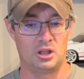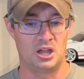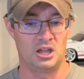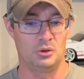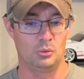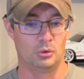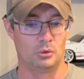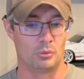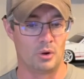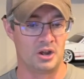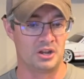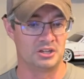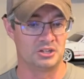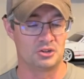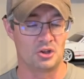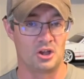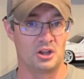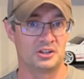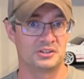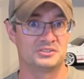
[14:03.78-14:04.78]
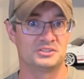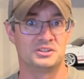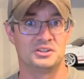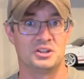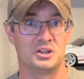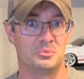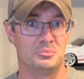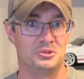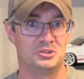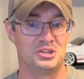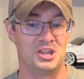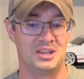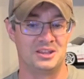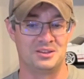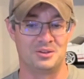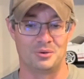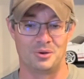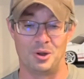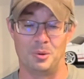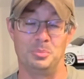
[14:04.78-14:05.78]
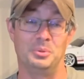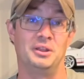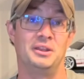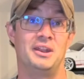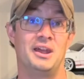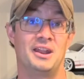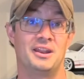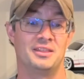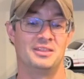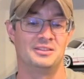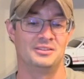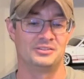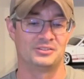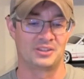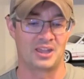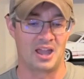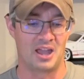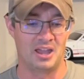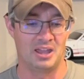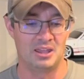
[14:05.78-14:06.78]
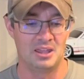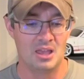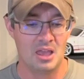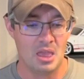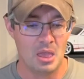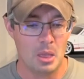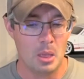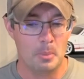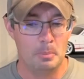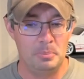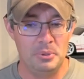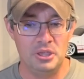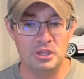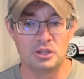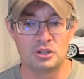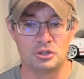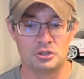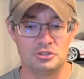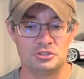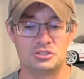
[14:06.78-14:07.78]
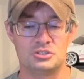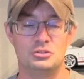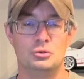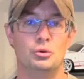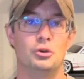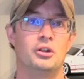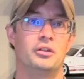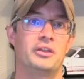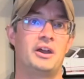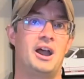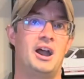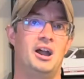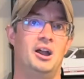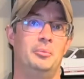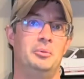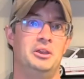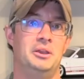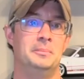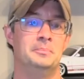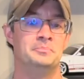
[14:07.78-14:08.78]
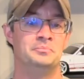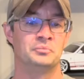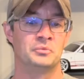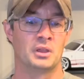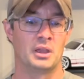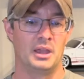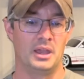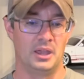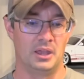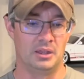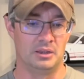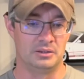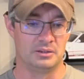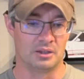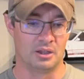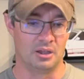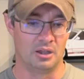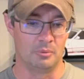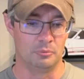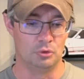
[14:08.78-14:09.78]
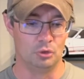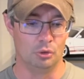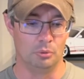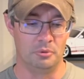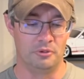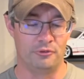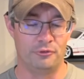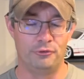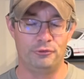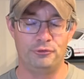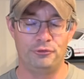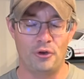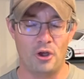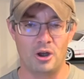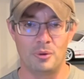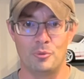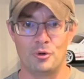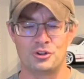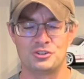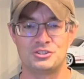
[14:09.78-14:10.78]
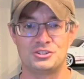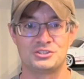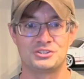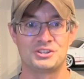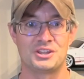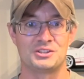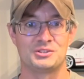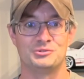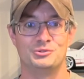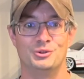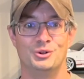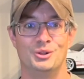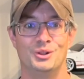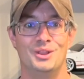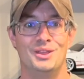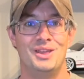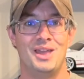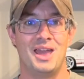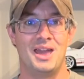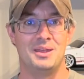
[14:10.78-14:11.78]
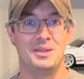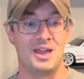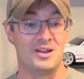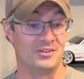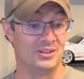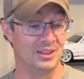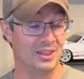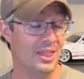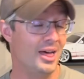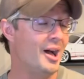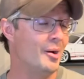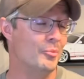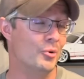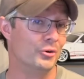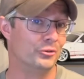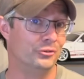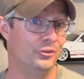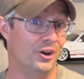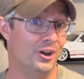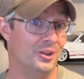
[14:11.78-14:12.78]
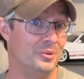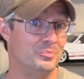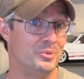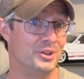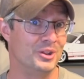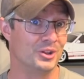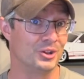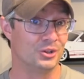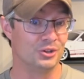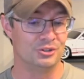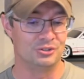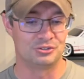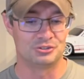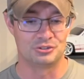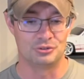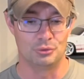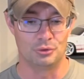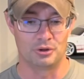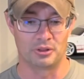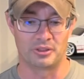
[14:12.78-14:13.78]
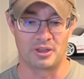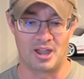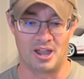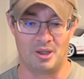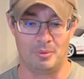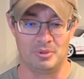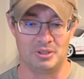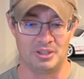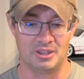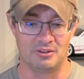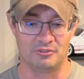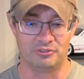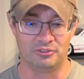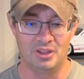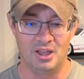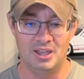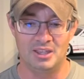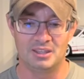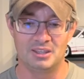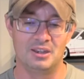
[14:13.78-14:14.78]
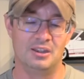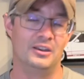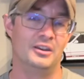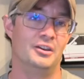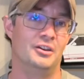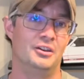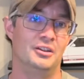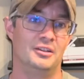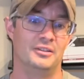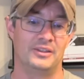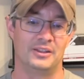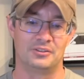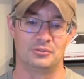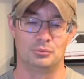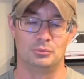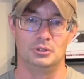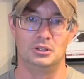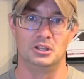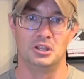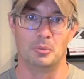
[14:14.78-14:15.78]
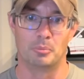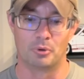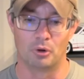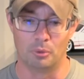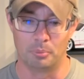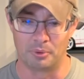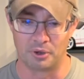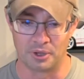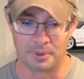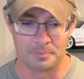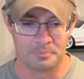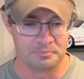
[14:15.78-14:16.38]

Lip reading: where running dogs can come and take your airplane out of the sky. Be a good steward of the hobby, and you'll be far more successful and have a lot more fun being a good steward of the hobby and flying in an area that's really appropriate.